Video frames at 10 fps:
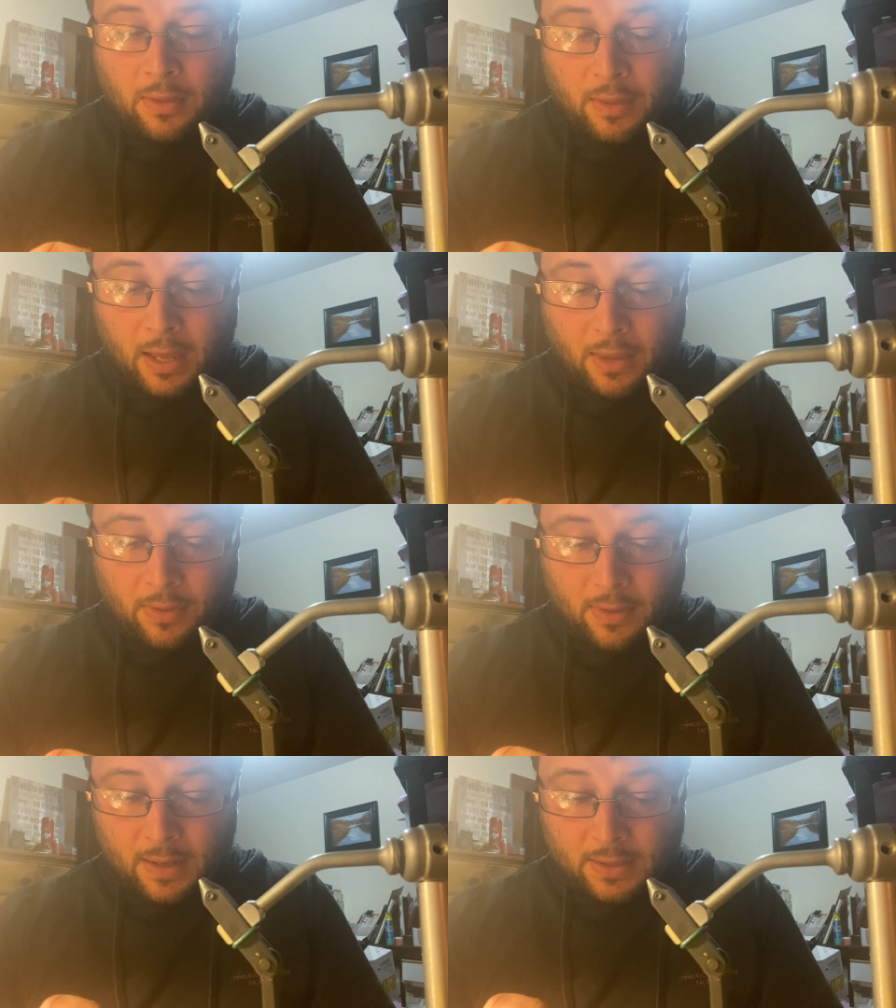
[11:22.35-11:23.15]
that
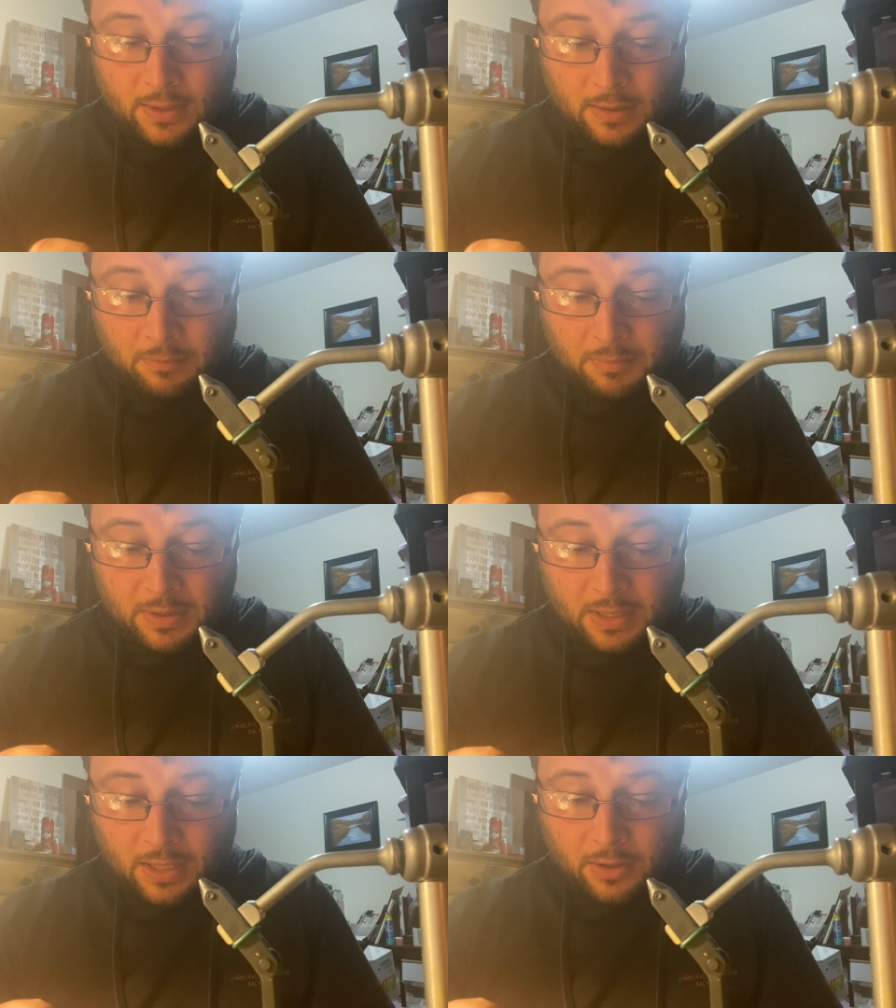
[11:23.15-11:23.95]
this
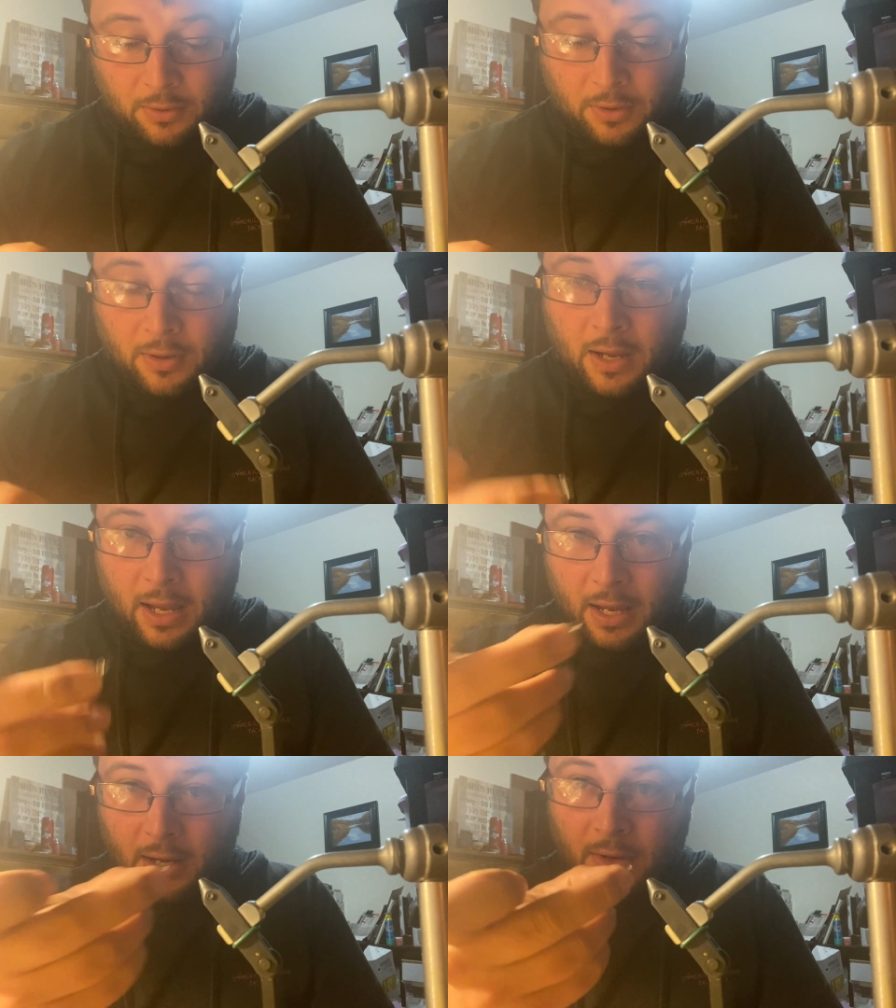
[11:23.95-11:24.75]
particular
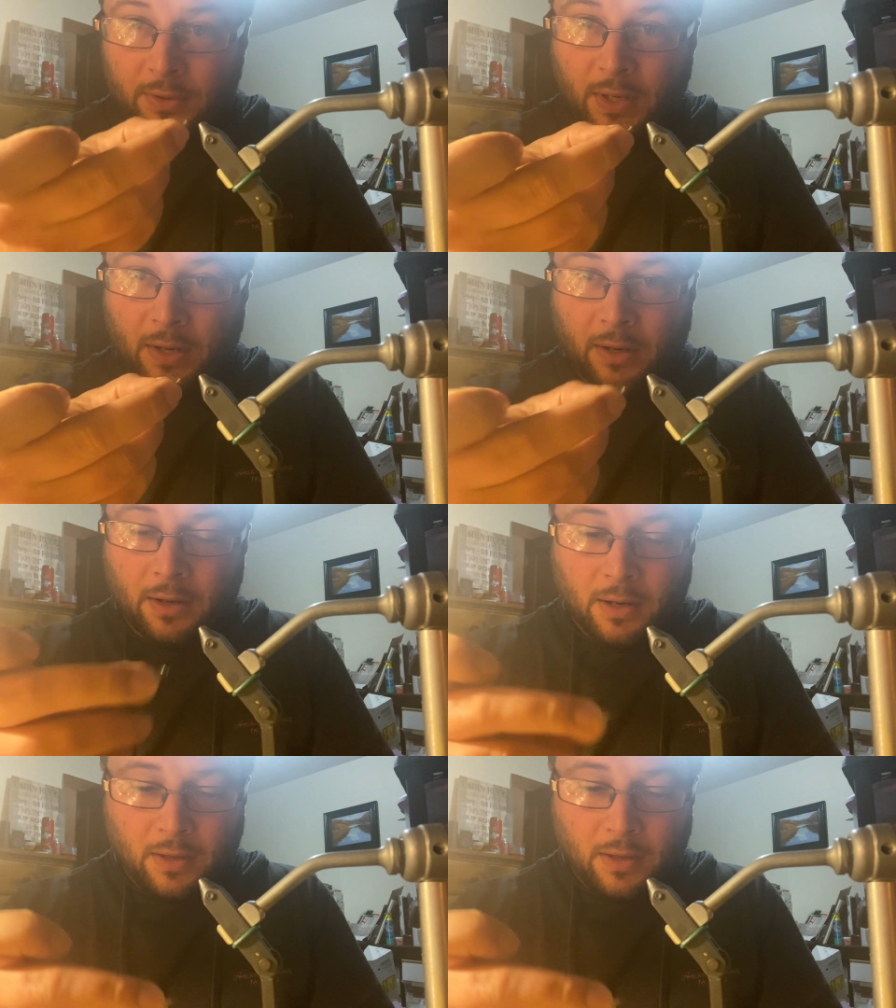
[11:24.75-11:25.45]
Hares ear,